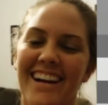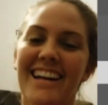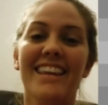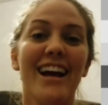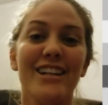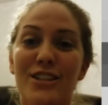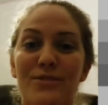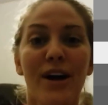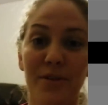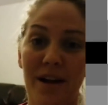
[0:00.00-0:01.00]
he likes to run
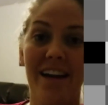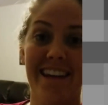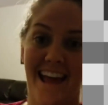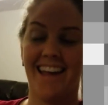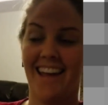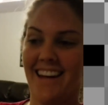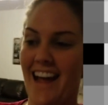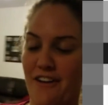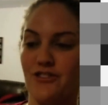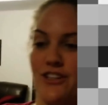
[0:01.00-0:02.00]
around naked
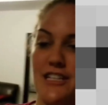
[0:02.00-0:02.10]
after his